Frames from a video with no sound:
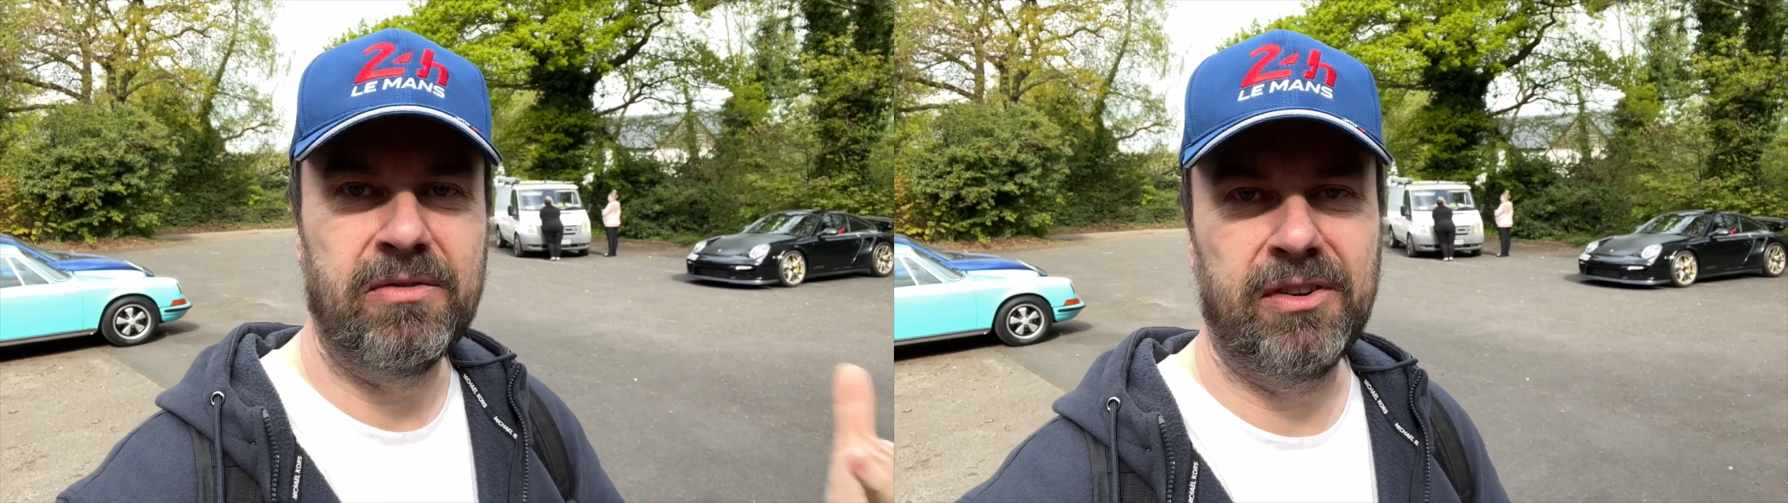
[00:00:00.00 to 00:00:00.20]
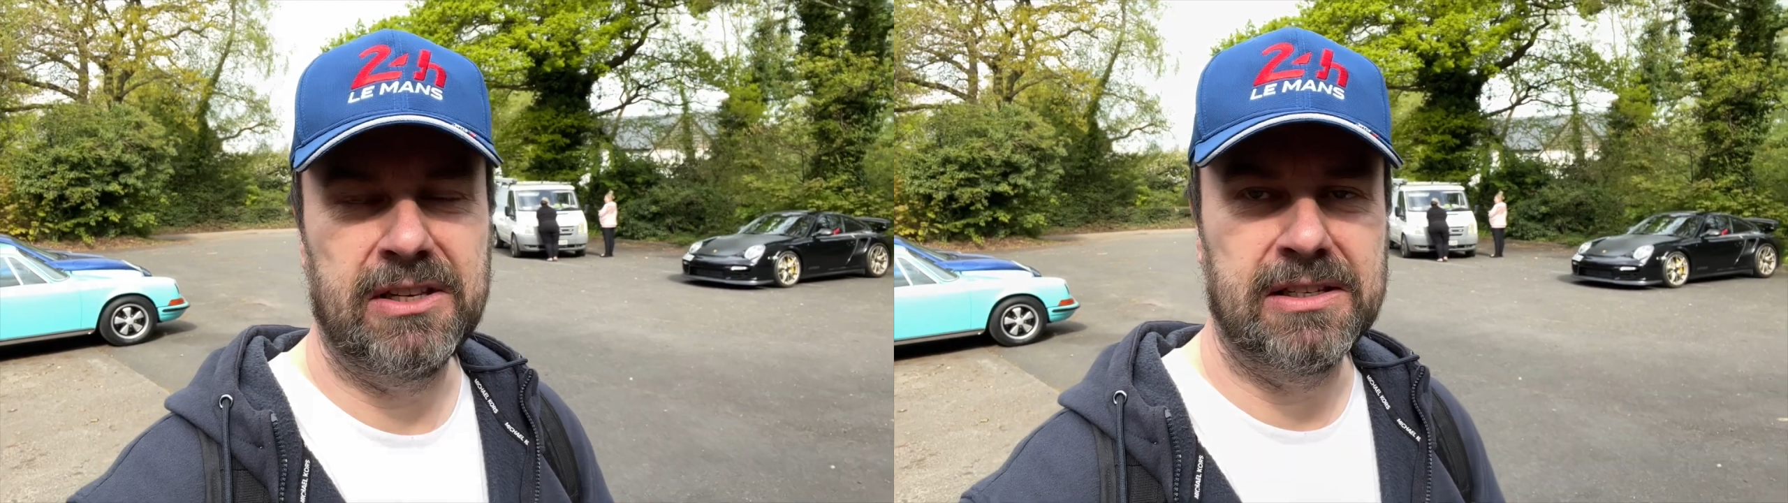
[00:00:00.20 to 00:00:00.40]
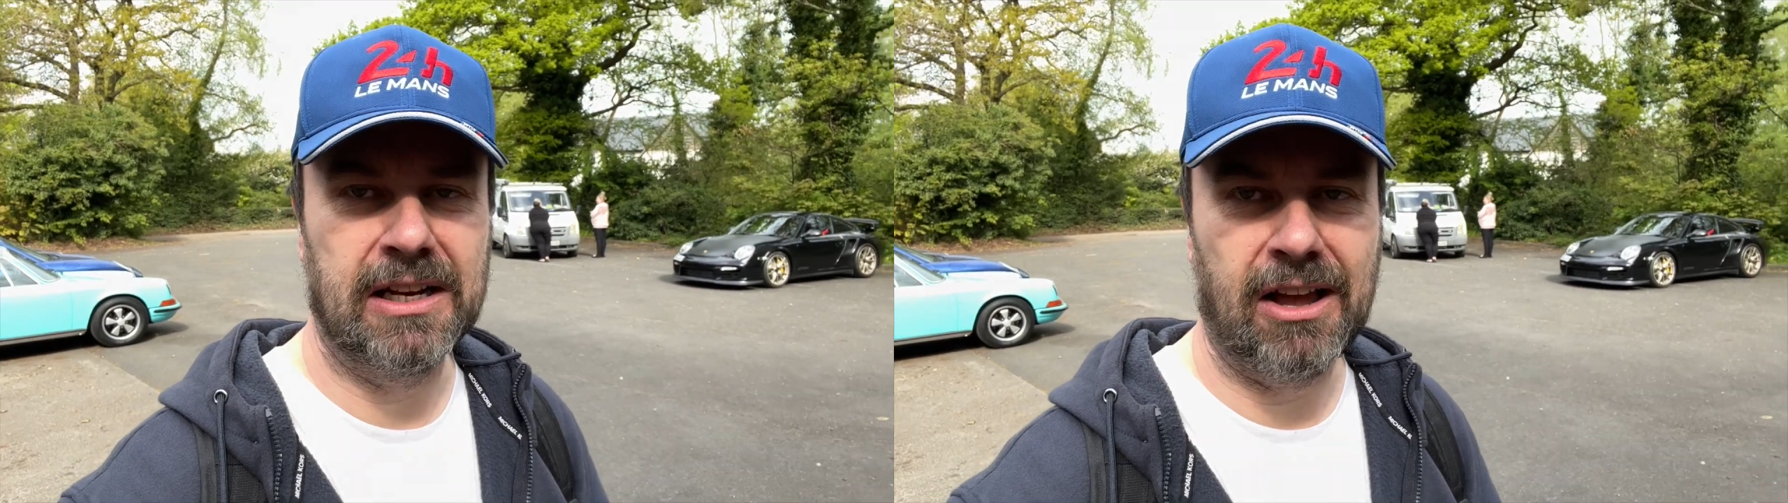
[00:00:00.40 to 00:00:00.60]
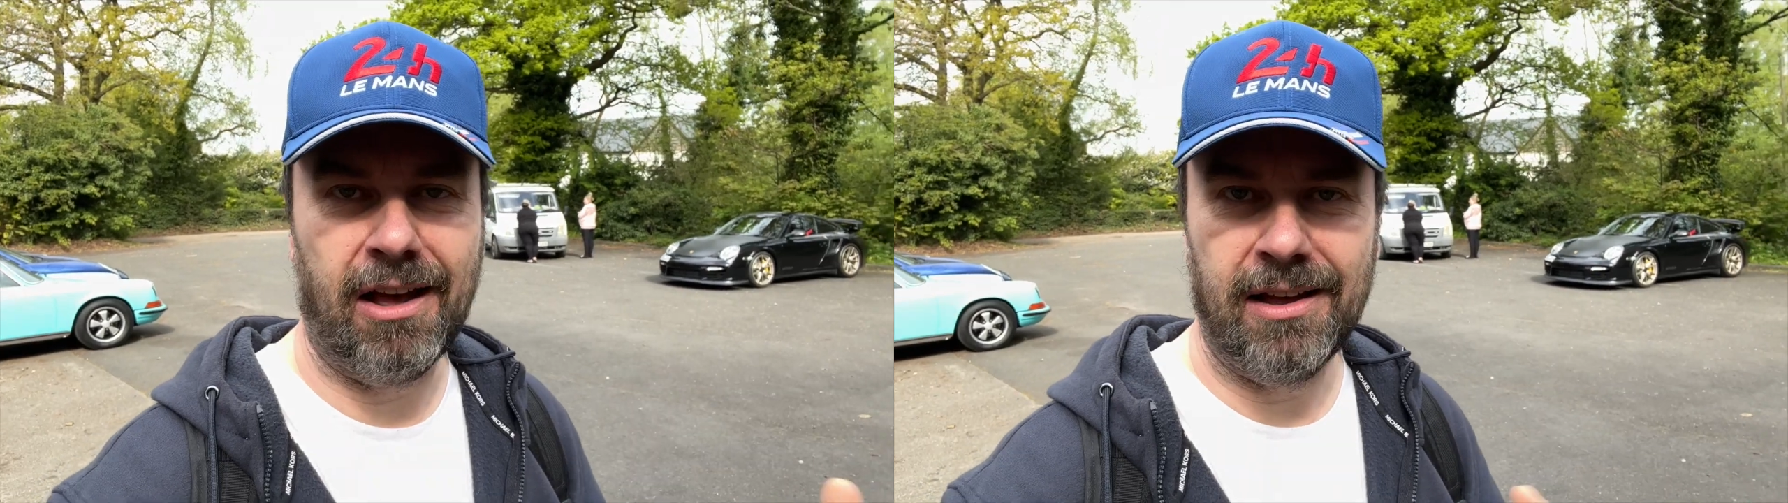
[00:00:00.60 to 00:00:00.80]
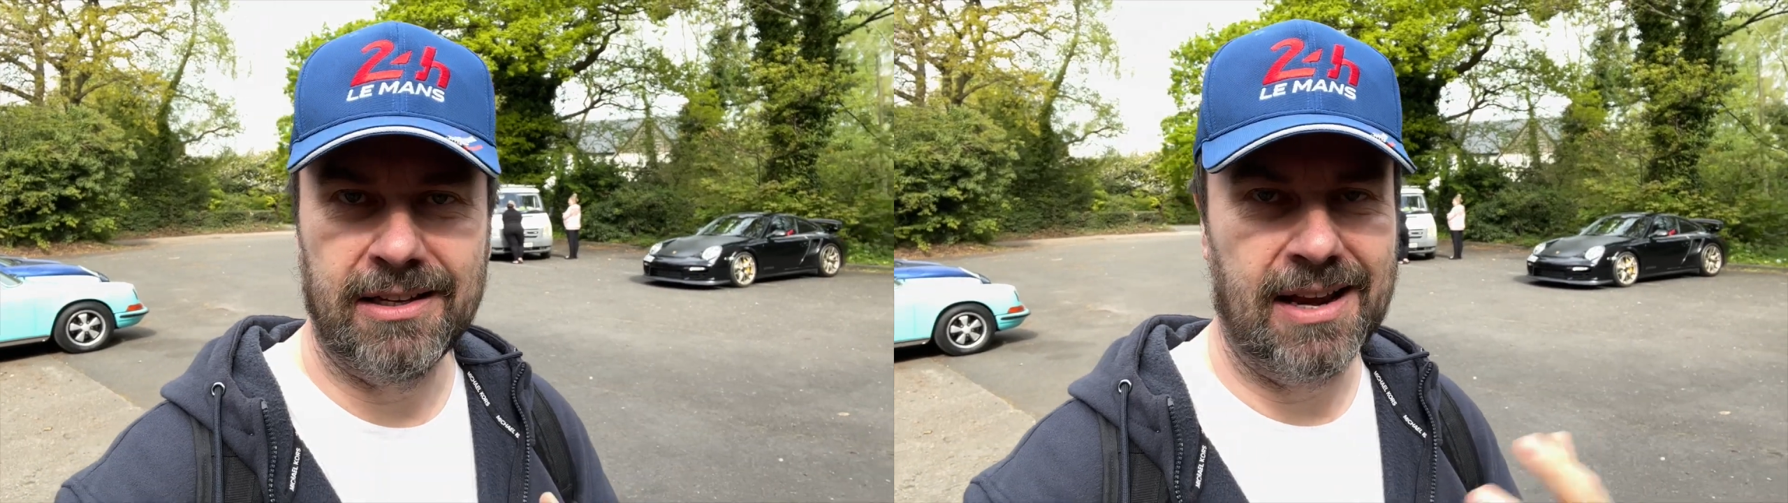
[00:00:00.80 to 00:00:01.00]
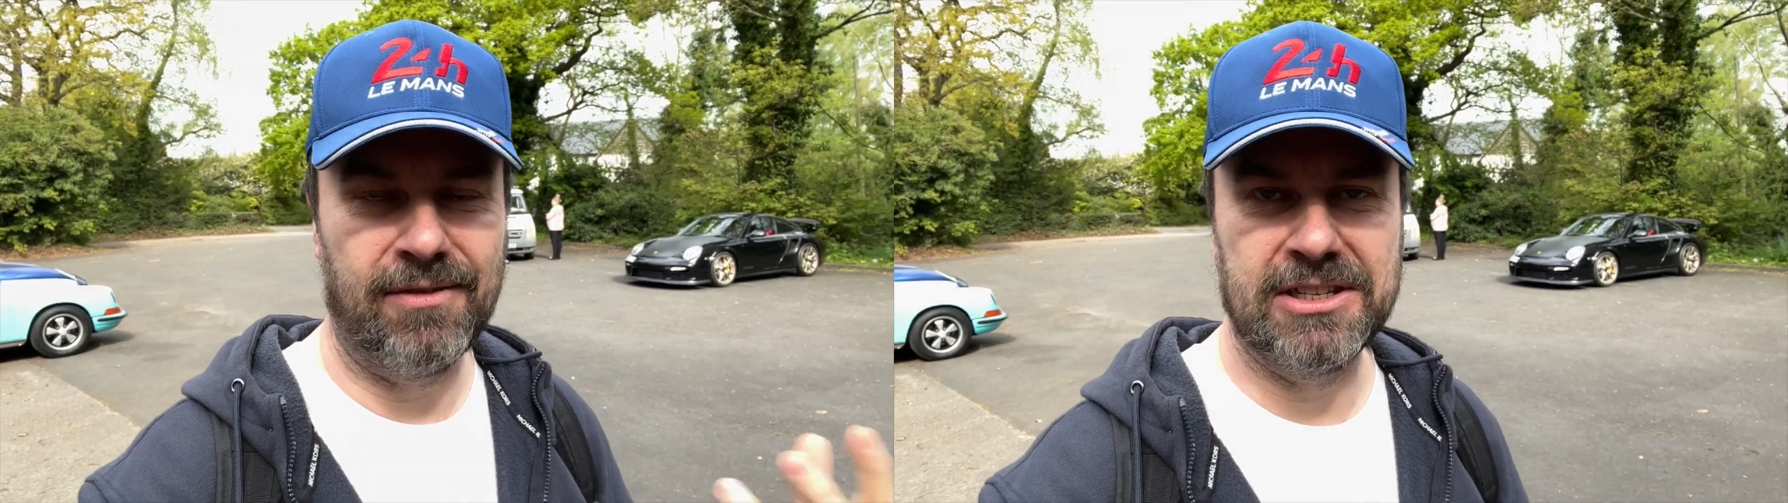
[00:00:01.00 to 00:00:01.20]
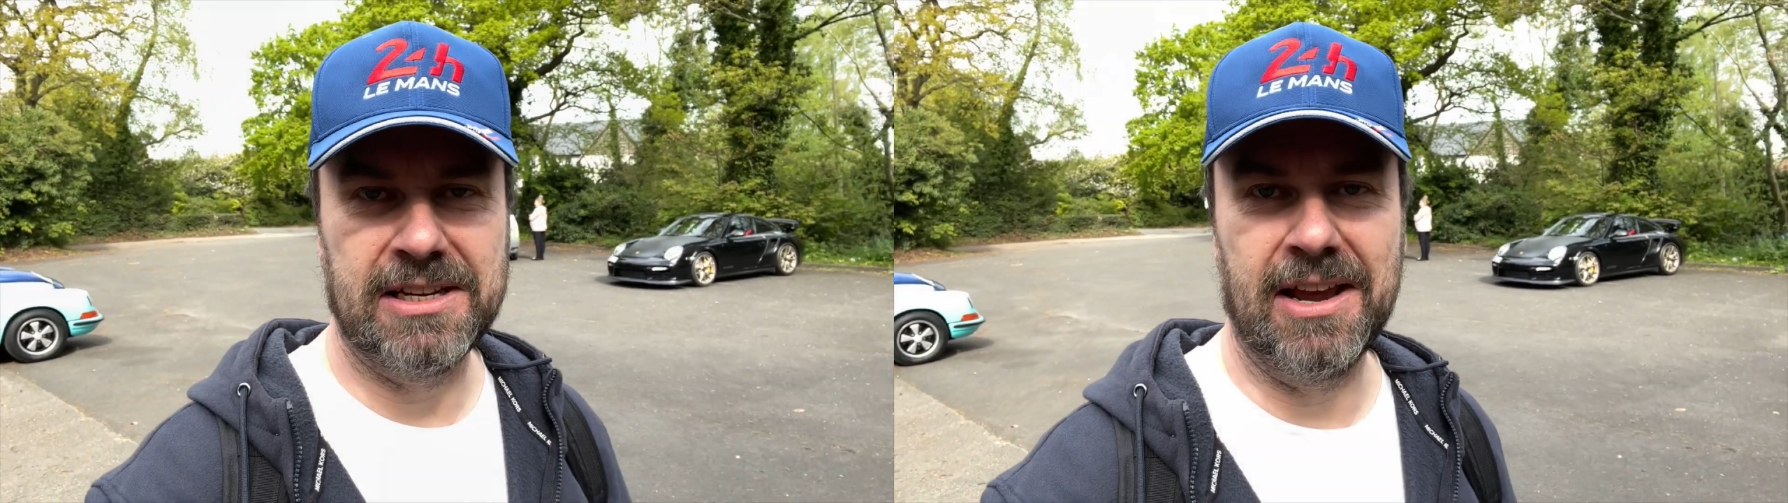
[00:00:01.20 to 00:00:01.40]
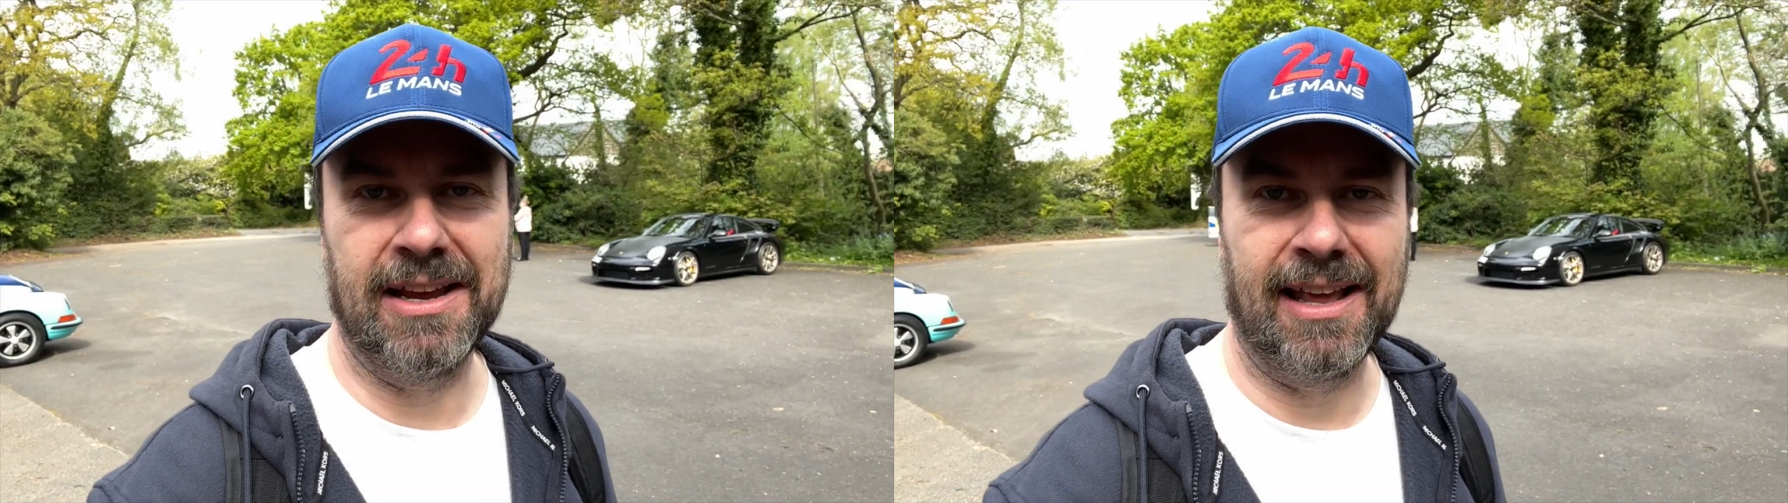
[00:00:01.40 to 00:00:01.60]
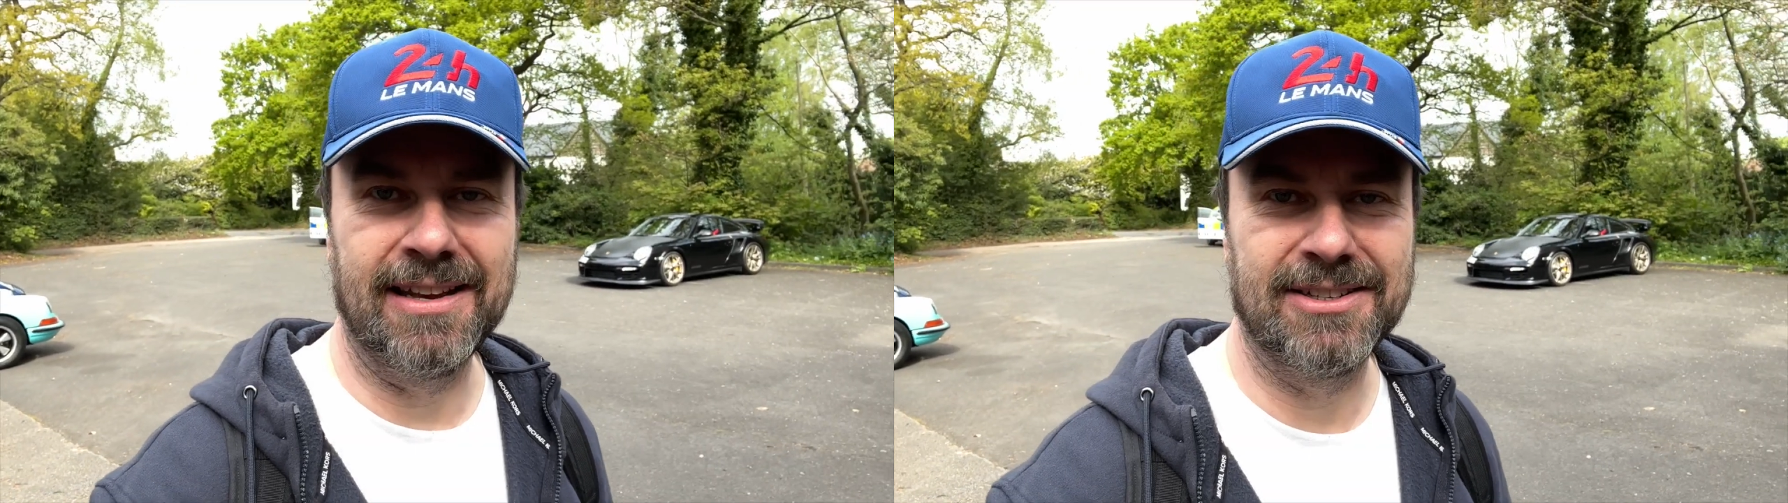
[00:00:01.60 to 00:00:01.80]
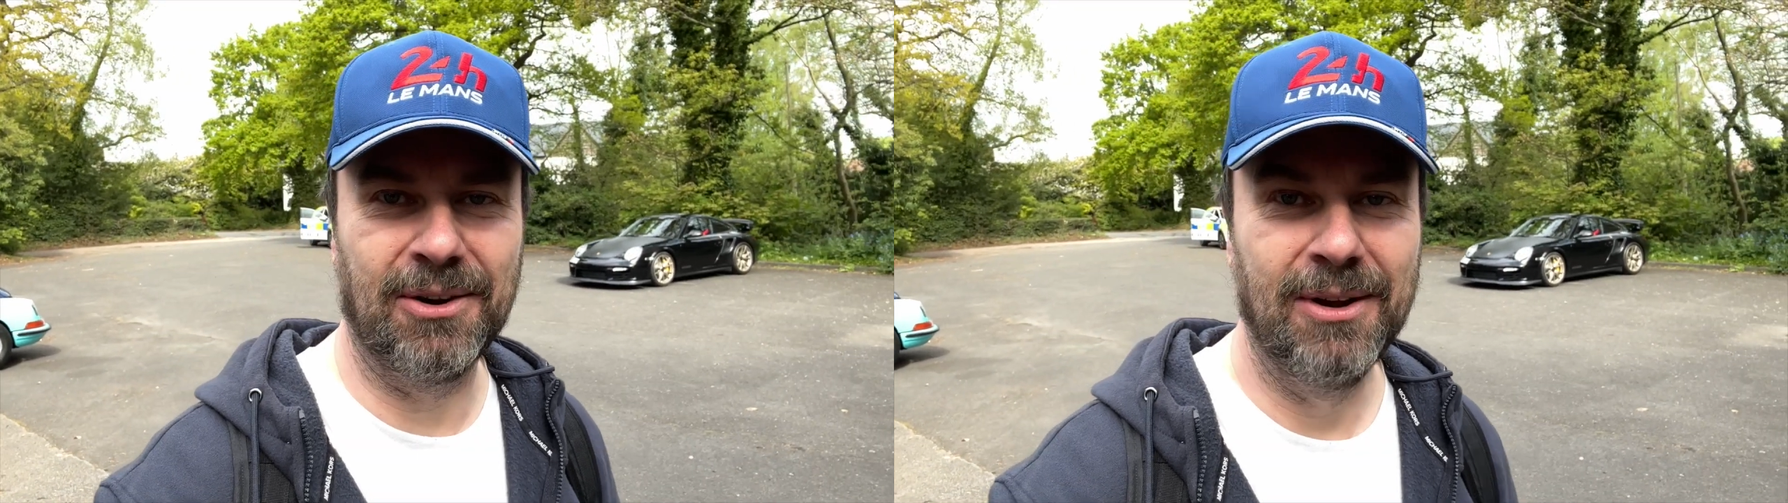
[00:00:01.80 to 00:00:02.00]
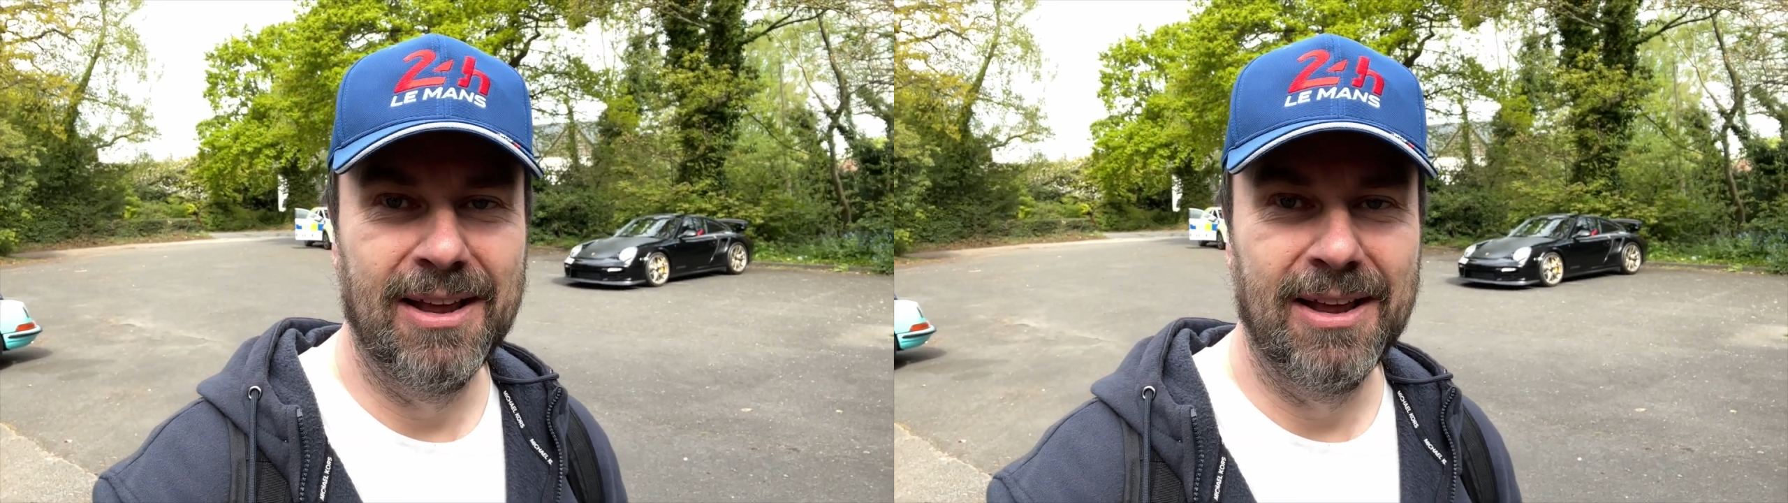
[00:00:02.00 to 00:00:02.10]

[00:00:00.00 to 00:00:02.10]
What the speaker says: fitted to the car, you never see it again. So,